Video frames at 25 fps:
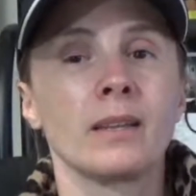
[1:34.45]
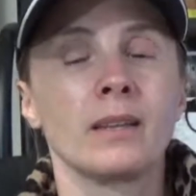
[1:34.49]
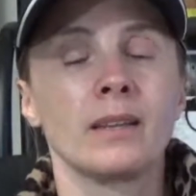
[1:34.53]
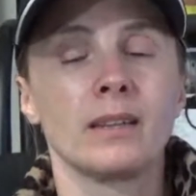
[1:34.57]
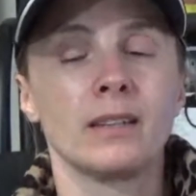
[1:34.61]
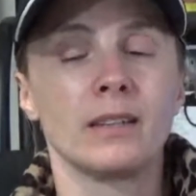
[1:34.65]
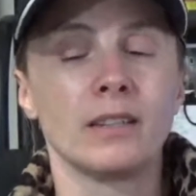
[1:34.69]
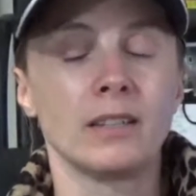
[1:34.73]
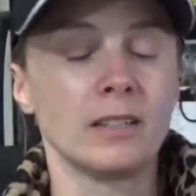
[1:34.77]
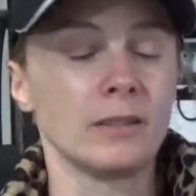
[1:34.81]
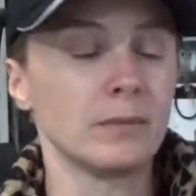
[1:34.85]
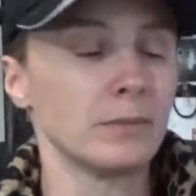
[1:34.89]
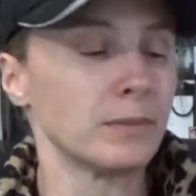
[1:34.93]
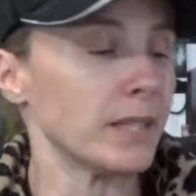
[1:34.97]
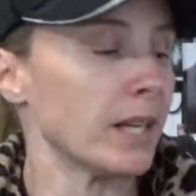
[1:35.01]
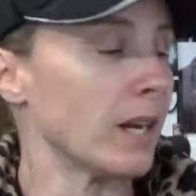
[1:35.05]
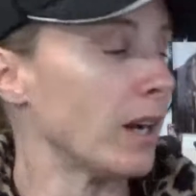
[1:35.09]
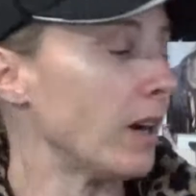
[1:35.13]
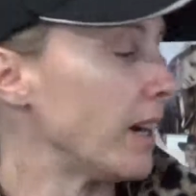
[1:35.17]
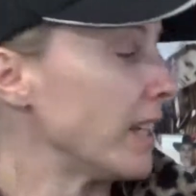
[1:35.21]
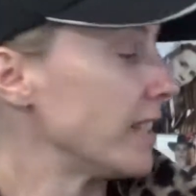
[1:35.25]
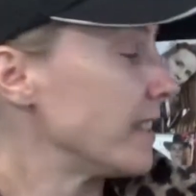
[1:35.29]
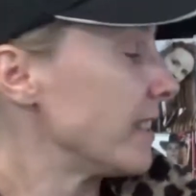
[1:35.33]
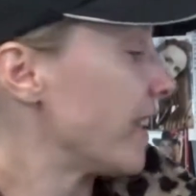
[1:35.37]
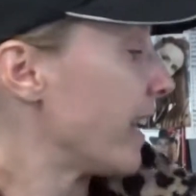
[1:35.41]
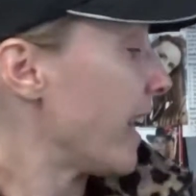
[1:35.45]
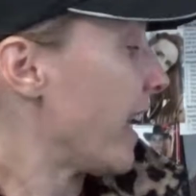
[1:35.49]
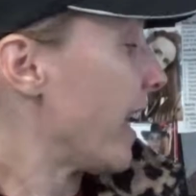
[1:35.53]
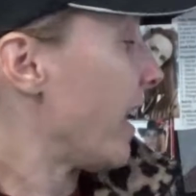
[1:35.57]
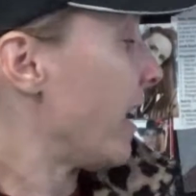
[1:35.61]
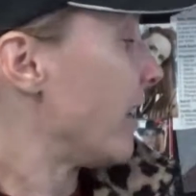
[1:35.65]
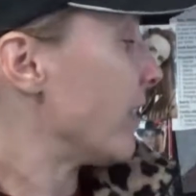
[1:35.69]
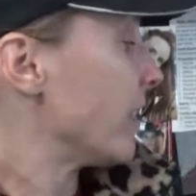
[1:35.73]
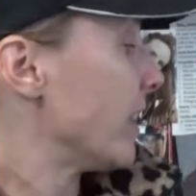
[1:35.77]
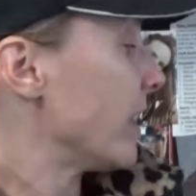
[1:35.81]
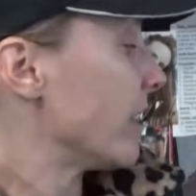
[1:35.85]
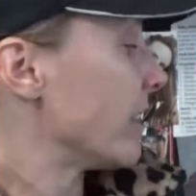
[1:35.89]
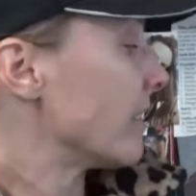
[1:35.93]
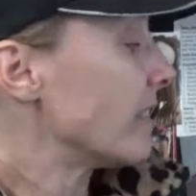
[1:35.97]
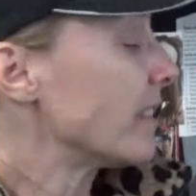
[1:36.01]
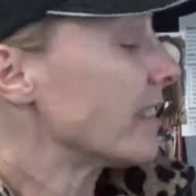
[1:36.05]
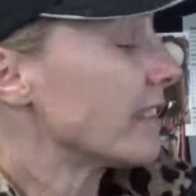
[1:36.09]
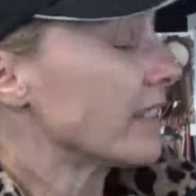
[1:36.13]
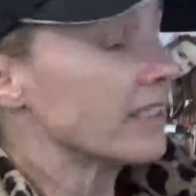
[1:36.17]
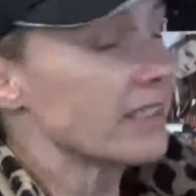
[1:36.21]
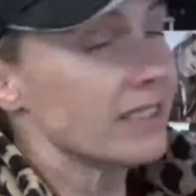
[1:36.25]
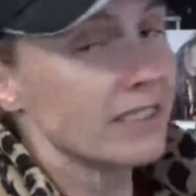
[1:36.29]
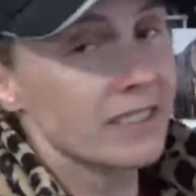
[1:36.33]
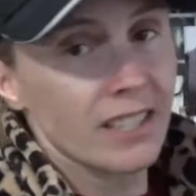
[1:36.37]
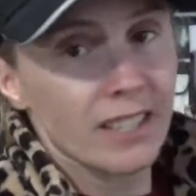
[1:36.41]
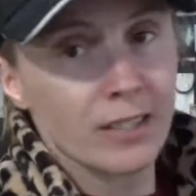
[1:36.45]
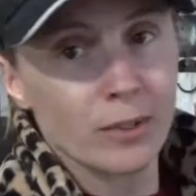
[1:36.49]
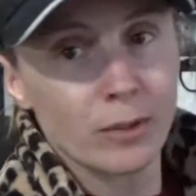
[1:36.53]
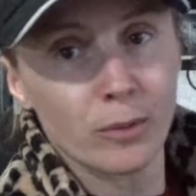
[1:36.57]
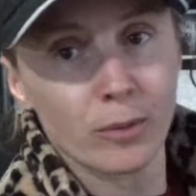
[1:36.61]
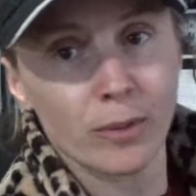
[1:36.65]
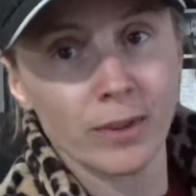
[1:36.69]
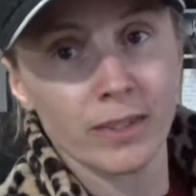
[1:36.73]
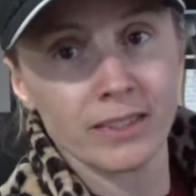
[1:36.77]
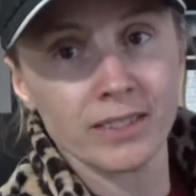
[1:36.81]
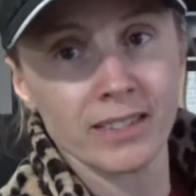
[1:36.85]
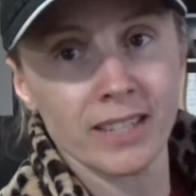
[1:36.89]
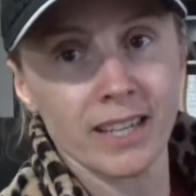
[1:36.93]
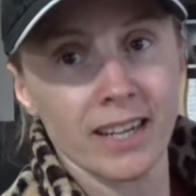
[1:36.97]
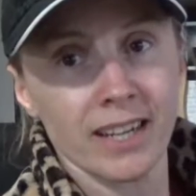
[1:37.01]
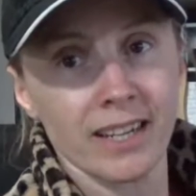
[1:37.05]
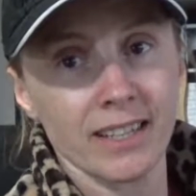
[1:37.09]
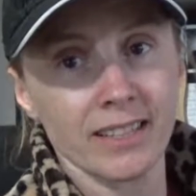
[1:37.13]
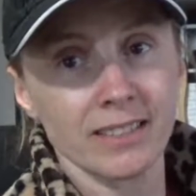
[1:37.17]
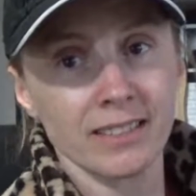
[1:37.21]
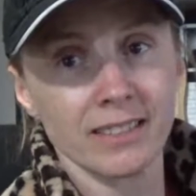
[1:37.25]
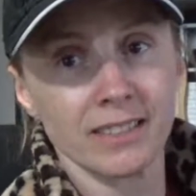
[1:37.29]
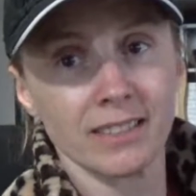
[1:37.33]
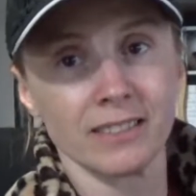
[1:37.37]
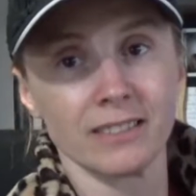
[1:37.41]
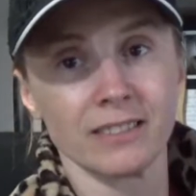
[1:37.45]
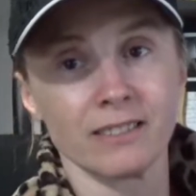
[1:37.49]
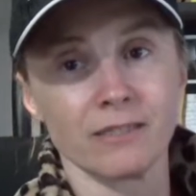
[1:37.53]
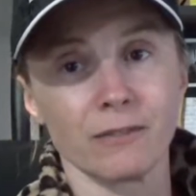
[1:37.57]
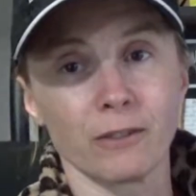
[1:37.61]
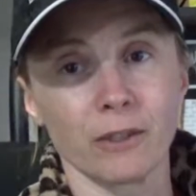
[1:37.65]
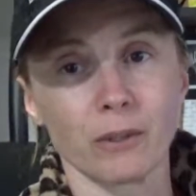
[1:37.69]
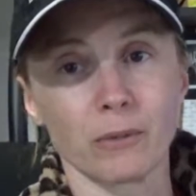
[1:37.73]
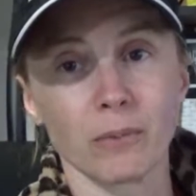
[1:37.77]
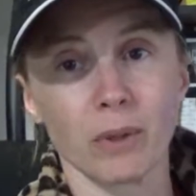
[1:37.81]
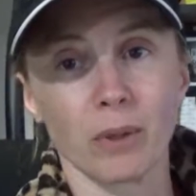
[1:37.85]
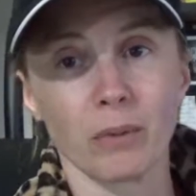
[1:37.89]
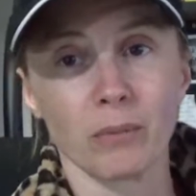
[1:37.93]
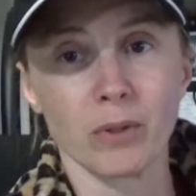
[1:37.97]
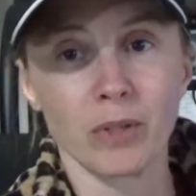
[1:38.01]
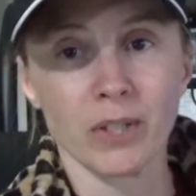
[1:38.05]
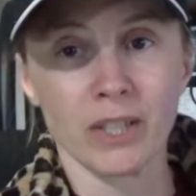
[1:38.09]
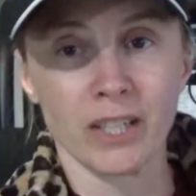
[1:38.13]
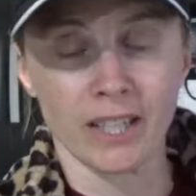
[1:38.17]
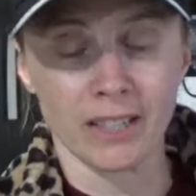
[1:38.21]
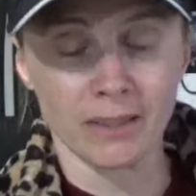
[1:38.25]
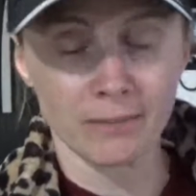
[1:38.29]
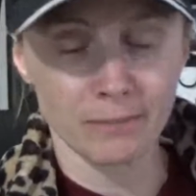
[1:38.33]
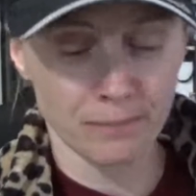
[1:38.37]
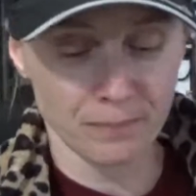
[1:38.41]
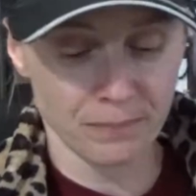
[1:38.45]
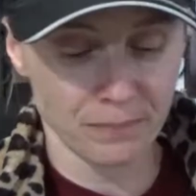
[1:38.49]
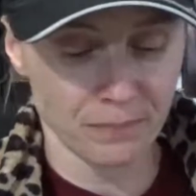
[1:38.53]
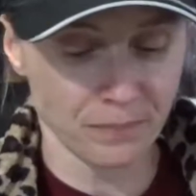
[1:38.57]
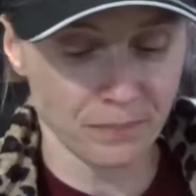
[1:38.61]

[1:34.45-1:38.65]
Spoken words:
Now, I did have a list once I confirmed the booking.